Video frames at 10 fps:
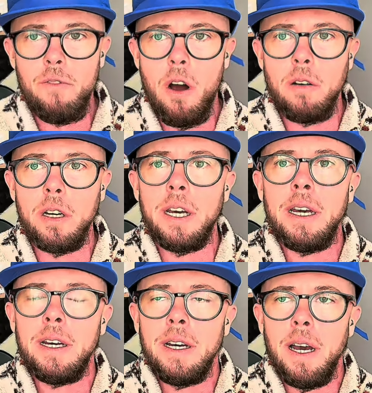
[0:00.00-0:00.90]
wrong,
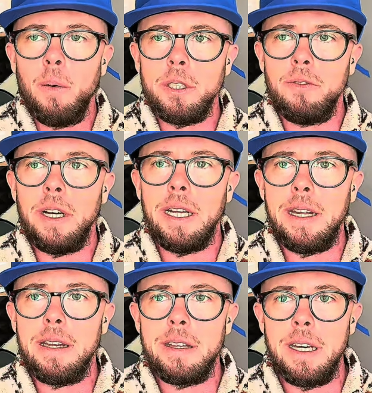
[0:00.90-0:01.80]
I wasn't really
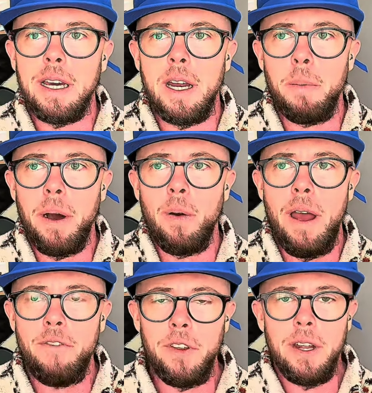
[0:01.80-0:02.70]
then thinking about
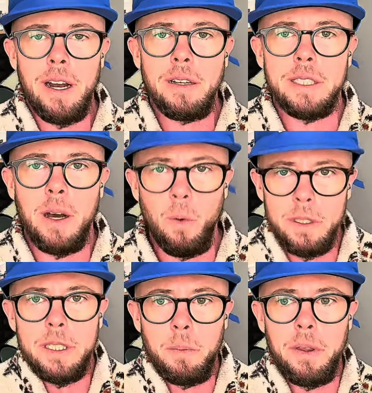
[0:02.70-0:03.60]
everything else I
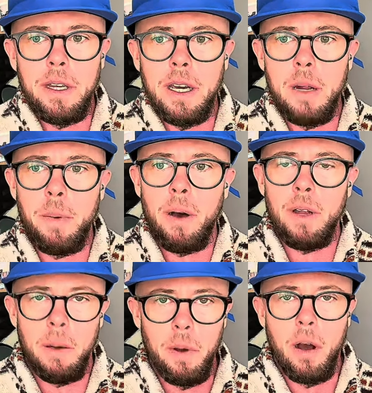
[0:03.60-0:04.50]
wanted to be thinking about,
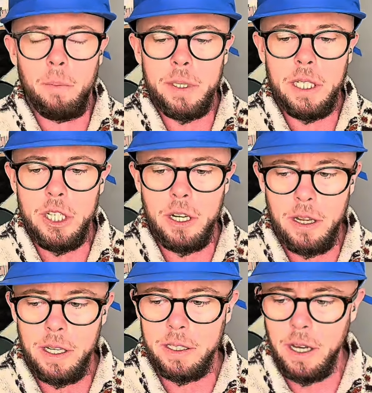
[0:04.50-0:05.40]
like my composition and
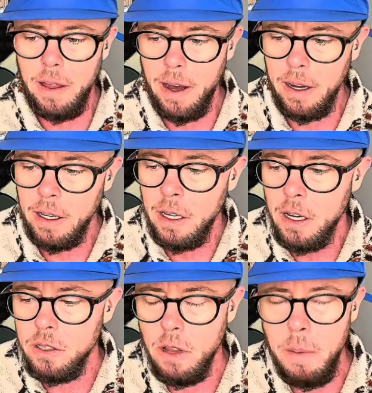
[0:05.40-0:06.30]
things like that.
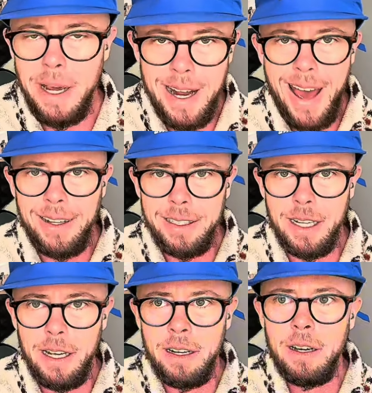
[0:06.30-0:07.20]
So that made
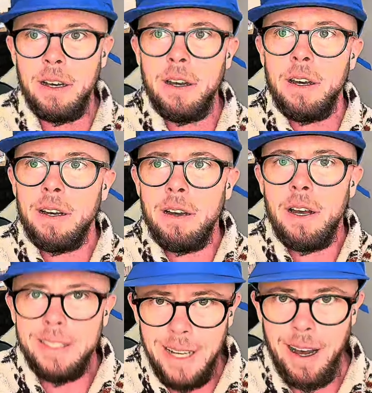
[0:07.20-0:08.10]
editing
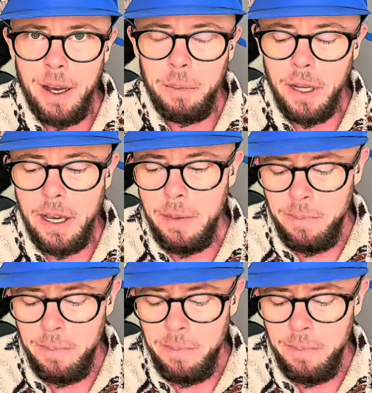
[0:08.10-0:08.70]
timely.